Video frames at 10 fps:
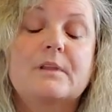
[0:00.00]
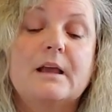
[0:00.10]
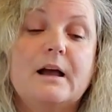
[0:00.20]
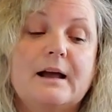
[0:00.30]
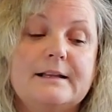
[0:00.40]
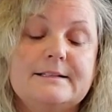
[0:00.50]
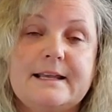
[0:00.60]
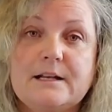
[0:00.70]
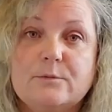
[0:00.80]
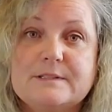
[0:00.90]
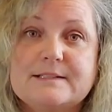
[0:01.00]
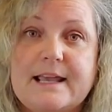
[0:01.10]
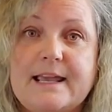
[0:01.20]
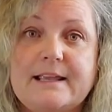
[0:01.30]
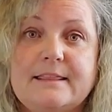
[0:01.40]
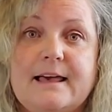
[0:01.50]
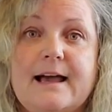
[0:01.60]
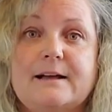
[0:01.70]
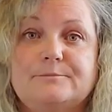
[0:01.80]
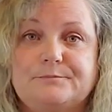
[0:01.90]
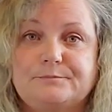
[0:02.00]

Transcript: uh, Dana was saying that,